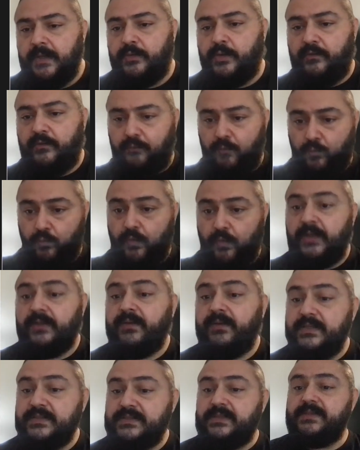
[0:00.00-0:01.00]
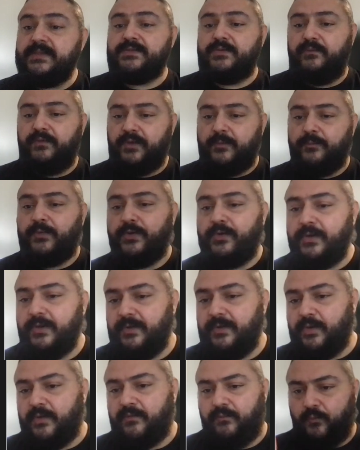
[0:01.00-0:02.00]
You have one instance of a computer,
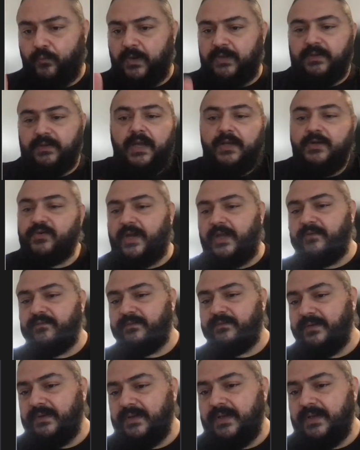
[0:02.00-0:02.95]
you have one hard drive.